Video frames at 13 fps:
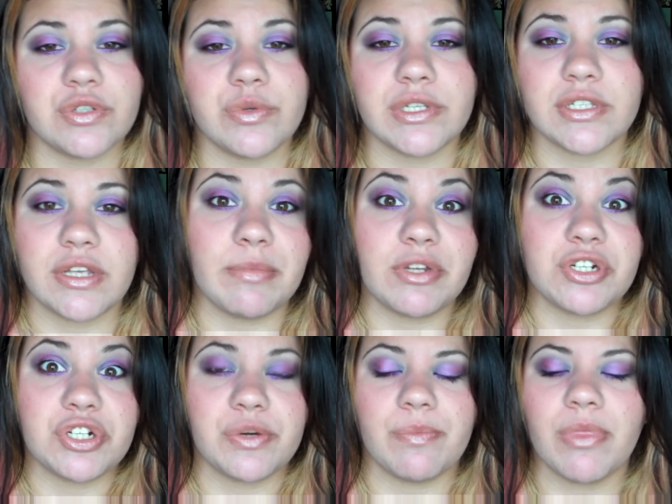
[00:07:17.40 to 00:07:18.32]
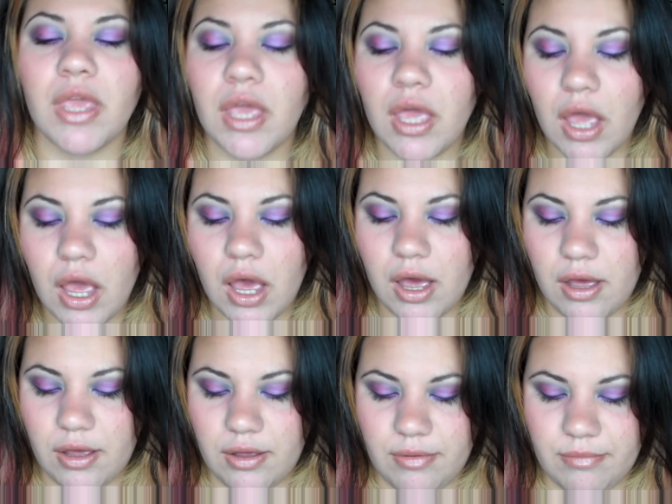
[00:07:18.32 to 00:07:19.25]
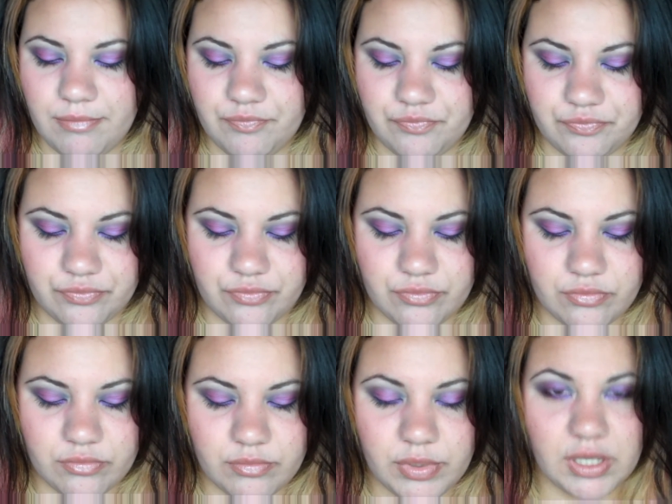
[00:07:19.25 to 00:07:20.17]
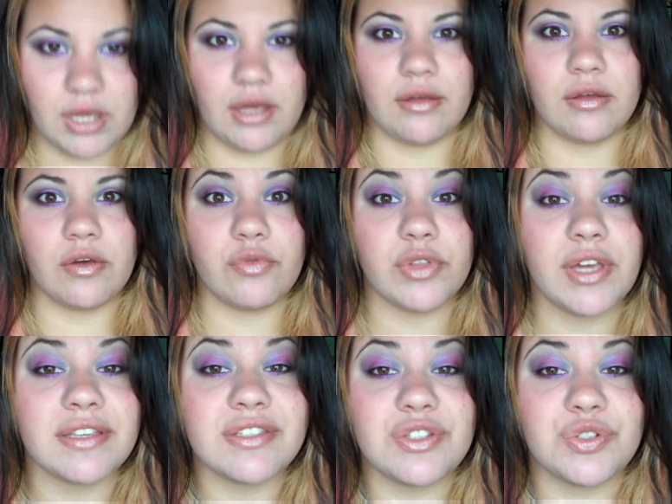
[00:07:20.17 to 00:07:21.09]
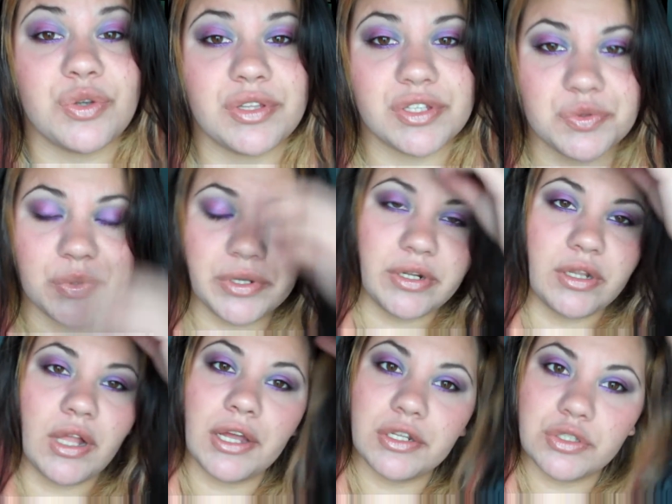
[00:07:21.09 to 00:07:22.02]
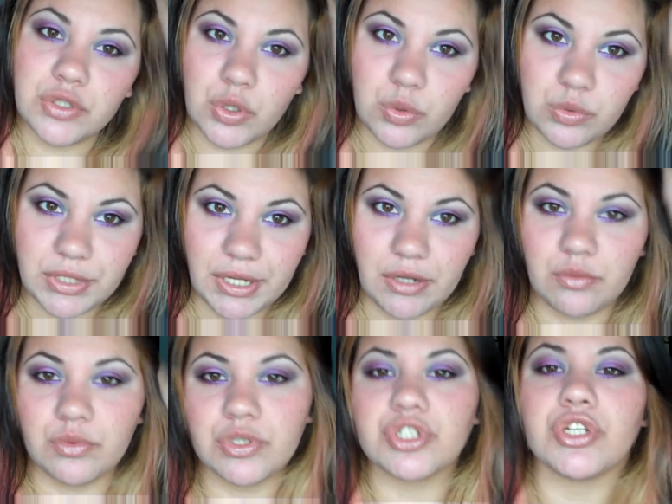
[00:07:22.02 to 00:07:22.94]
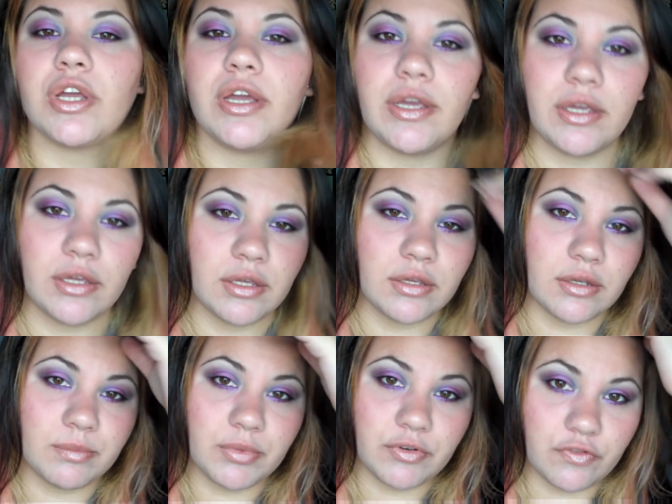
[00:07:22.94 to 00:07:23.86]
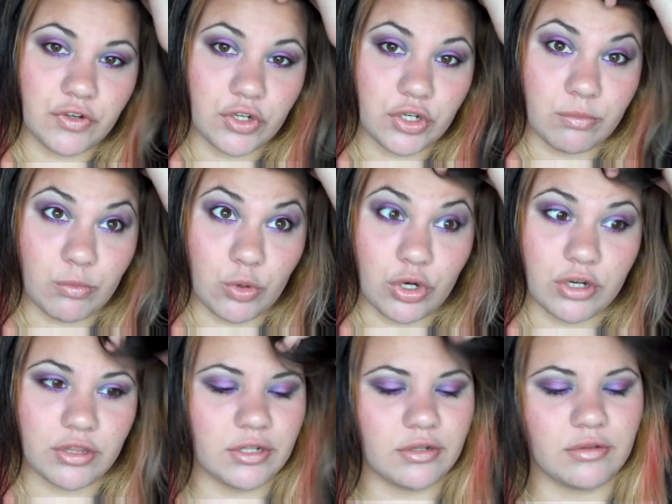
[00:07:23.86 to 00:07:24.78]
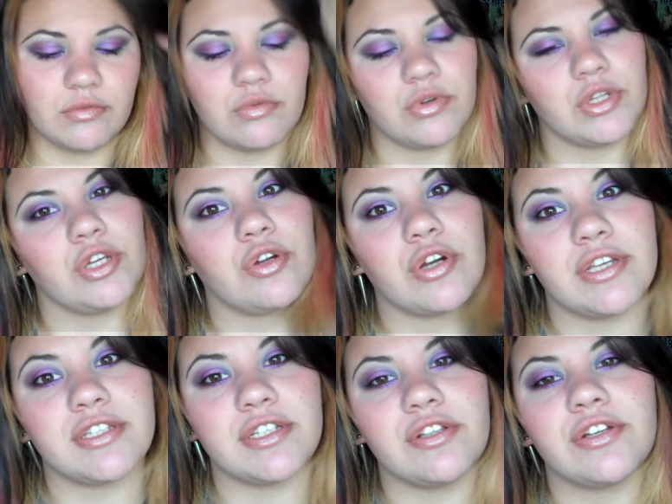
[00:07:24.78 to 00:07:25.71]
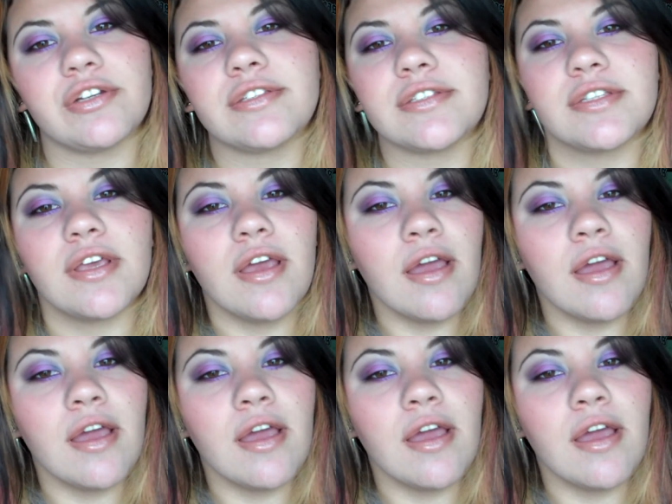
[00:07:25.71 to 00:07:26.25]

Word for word: two weeks, I'm not sure. Um, but yeah, if you guys enjoy this one, a lot toned down, which I prefer more than really crazy looks.